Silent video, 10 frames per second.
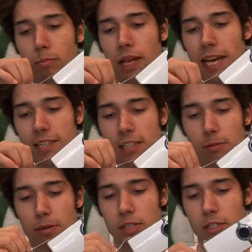plastic
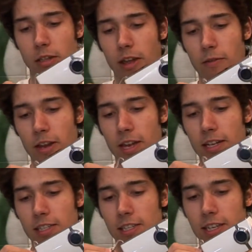piece, if it
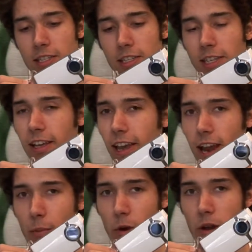hits against the
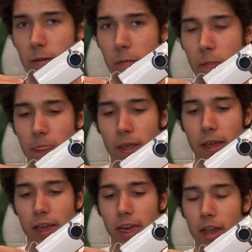camera,
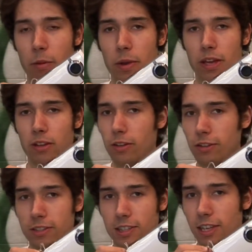it'll make a
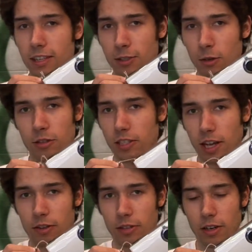little tink sort of
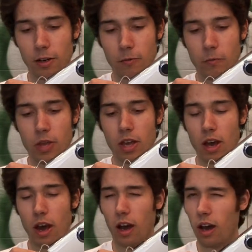sound, you know?
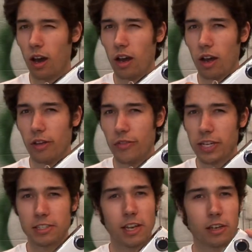Uh,
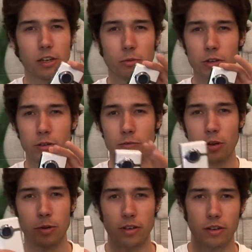that's not good when you're
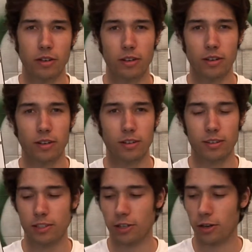filming.
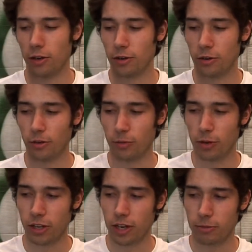So when
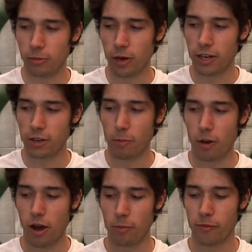it comes right in your
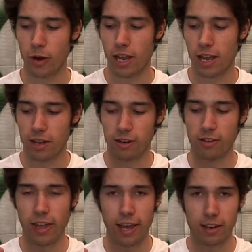palm of your hand,
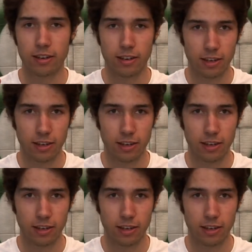that